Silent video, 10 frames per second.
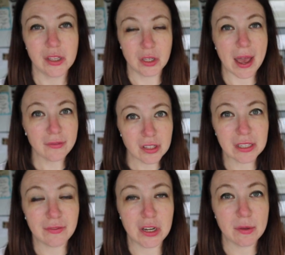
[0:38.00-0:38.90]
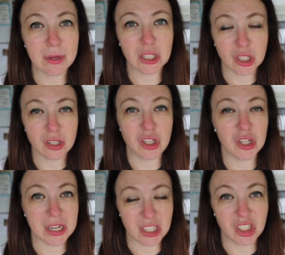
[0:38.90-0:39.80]
So after this video, make sure that
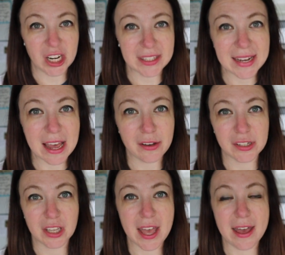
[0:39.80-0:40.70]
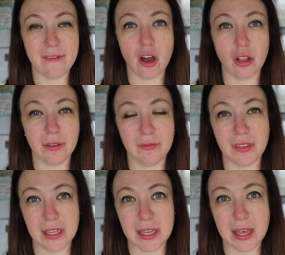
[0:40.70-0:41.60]
you guys check that out because I'll have all of
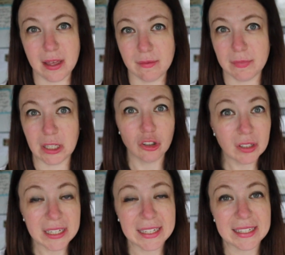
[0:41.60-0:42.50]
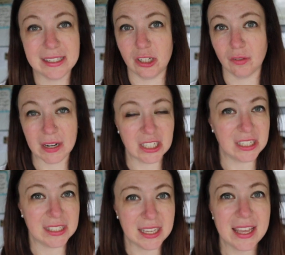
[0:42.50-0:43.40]
the um, ingredients and
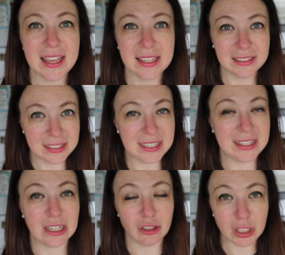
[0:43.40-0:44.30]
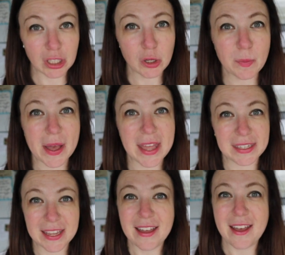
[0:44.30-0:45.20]
directions listed there too.
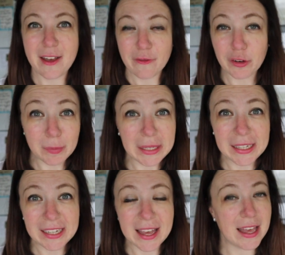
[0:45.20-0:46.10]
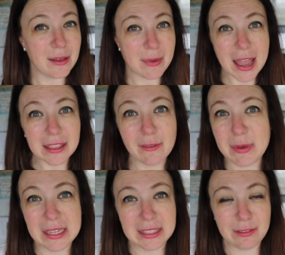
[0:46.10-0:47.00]
But for me, um, I love
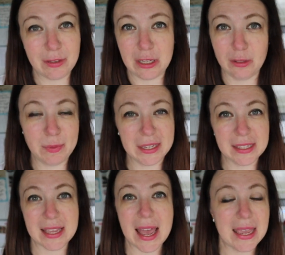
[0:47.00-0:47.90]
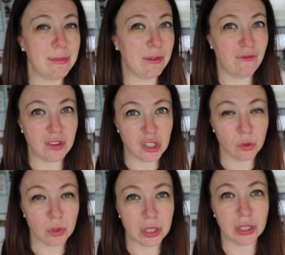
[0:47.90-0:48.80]
making these videos because I am a
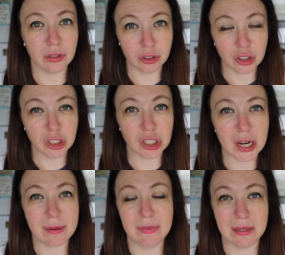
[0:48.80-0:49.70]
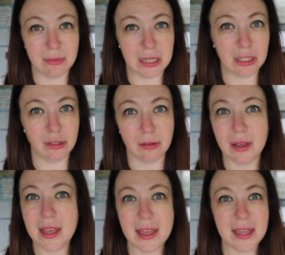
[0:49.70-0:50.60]
visual learner. I'm somebody who
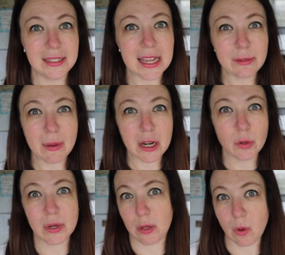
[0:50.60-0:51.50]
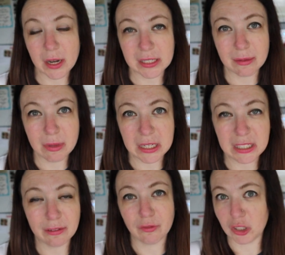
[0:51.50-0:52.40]
does better when I watch somebody
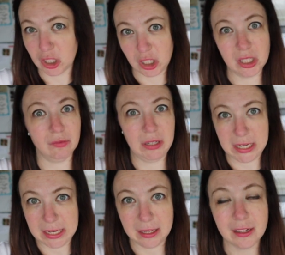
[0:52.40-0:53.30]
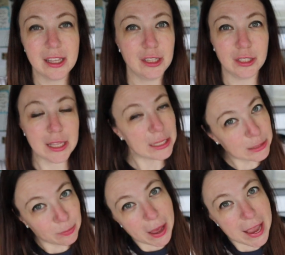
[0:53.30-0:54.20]
do it versus just reading it. So
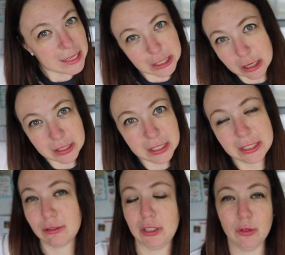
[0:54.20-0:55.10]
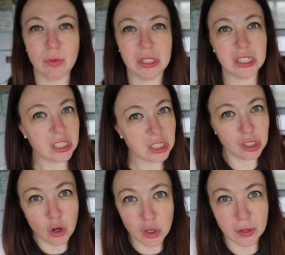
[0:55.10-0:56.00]
that's why I started this YouTube was to just
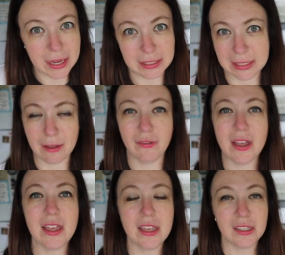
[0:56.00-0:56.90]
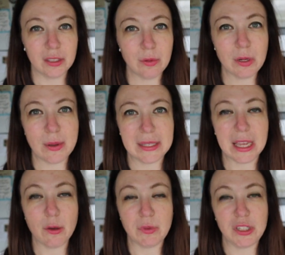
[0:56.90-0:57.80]
show you guys stuff. So anyways, I
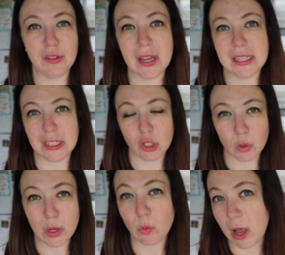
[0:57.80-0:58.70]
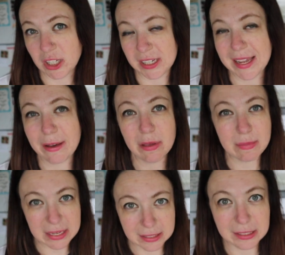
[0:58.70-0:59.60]
hope that you guys enjoy watching how I
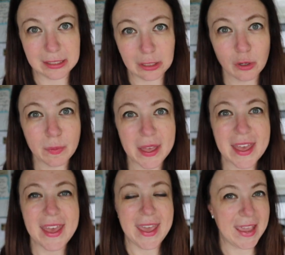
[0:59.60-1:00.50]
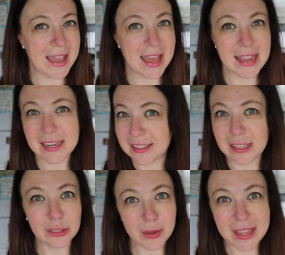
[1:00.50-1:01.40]
make this soup and
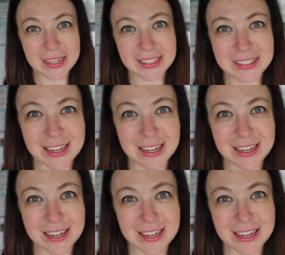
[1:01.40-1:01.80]
let's go ahead and get